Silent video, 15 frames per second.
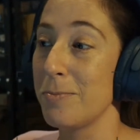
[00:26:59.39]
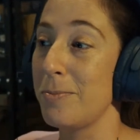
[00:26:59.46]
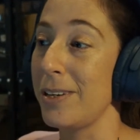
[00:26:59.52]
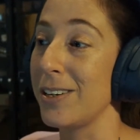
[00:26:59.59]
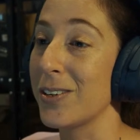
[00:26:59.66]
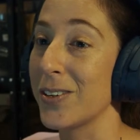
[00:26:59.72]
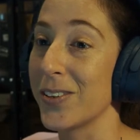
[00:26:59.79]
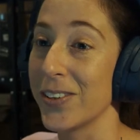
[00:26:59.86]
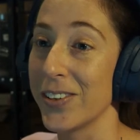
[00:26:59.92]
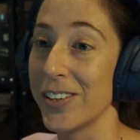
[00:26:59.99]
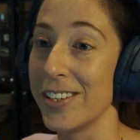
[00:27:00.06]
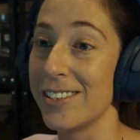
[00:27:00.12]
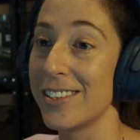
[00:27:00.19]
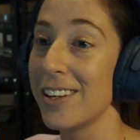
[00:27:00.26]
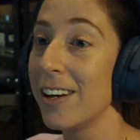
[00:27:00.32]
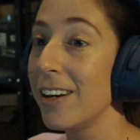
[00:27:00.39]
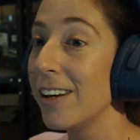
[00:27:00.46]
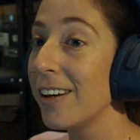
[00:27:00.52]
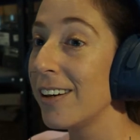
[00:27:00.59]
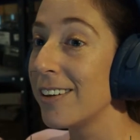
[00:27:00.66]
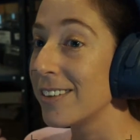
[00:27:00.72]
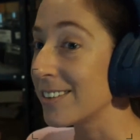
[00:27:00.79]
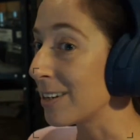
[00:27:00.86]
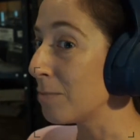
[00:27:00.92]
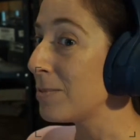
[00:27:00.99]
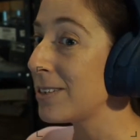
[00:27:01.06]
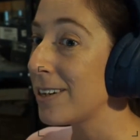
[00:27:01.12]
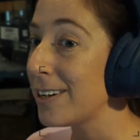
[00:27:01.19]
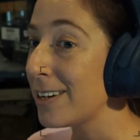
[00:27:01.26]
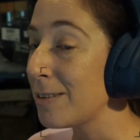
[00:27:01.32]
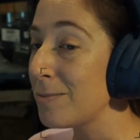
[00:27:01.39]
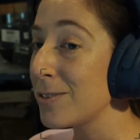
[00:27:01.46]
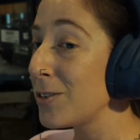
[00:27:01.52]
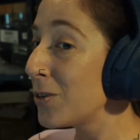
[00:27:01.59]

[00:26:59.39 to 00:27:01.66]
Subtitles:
because sometimes,